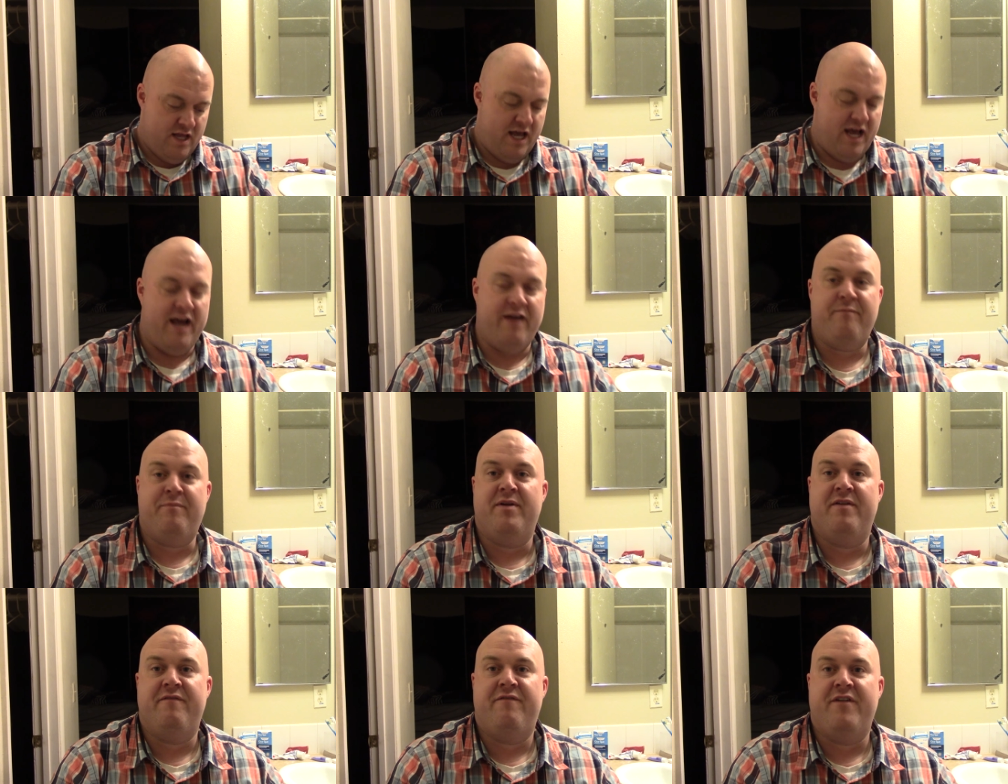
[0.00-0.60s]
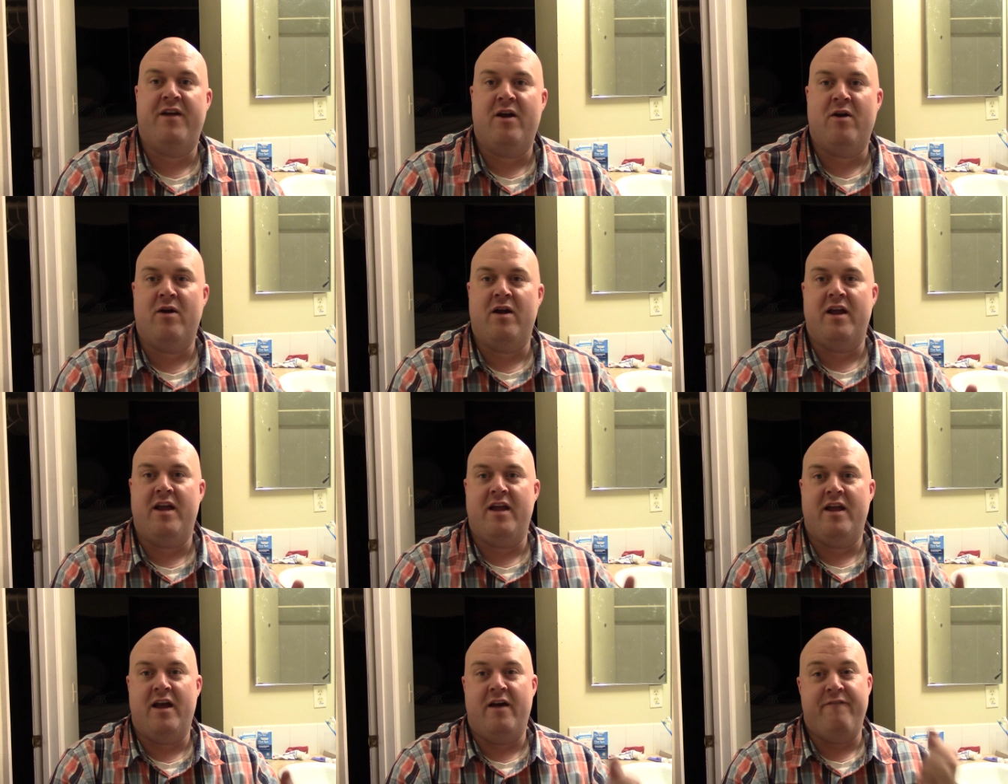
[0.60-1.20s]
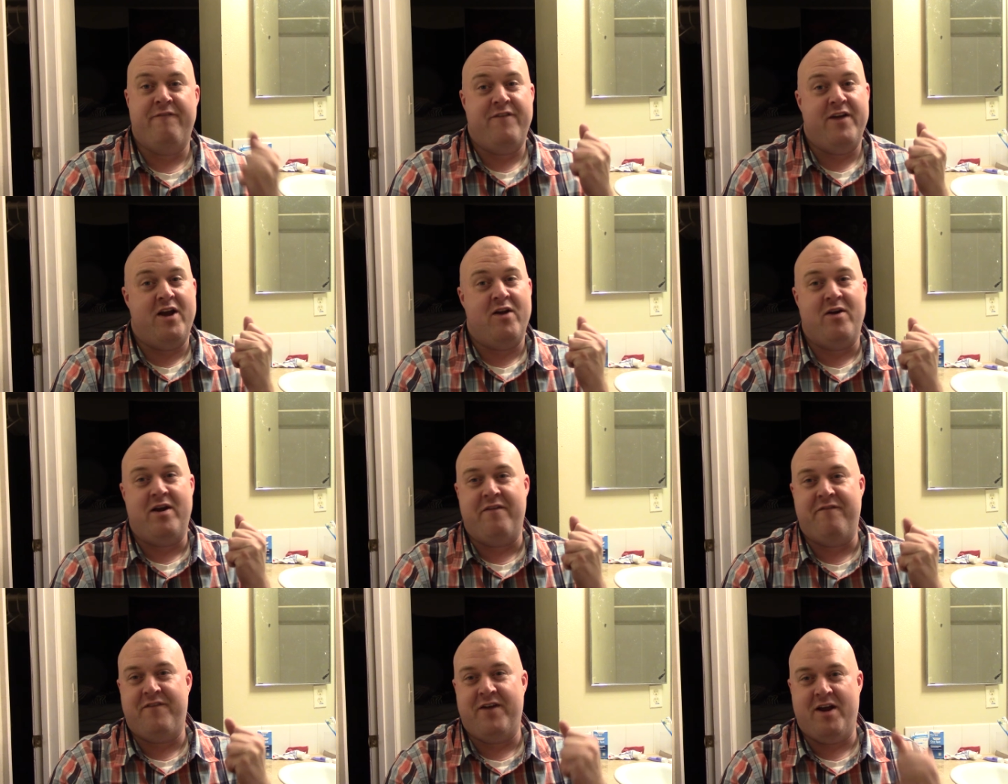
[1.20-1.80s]
I've been a
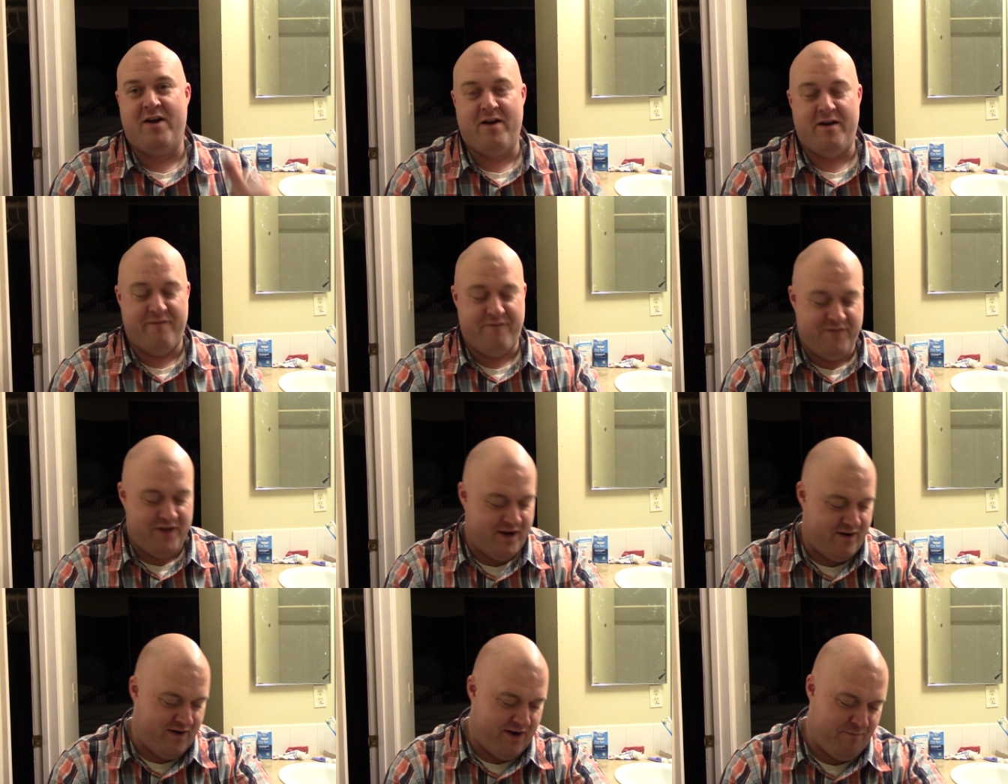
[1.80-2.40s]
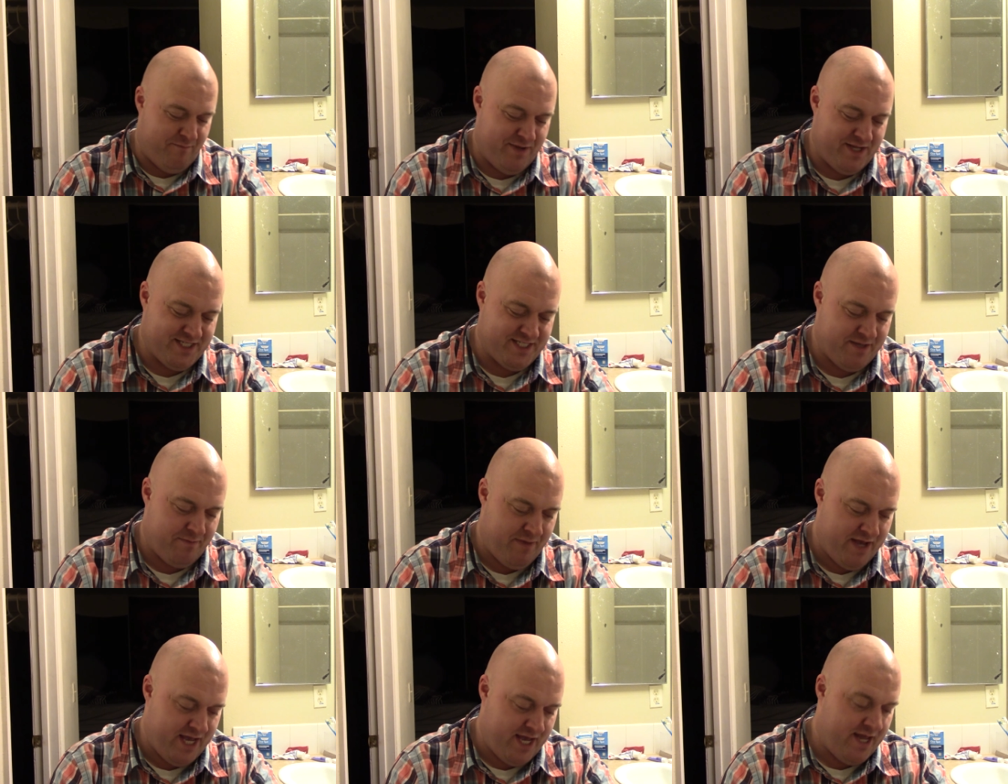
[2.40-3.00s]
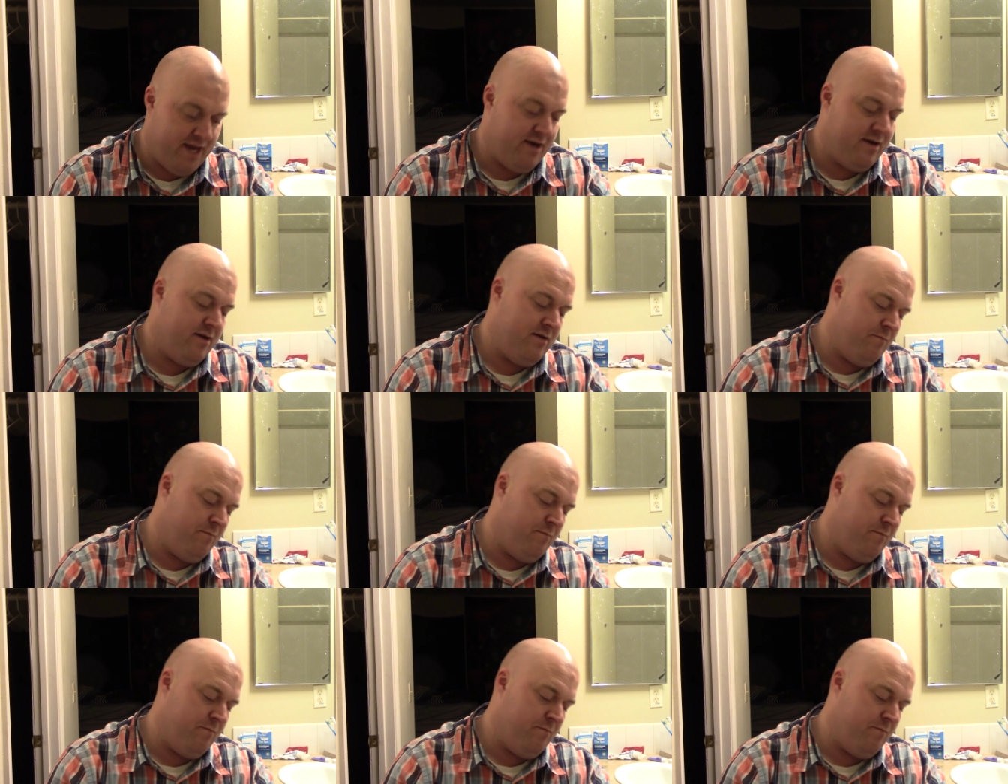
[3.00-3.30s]
very busy man.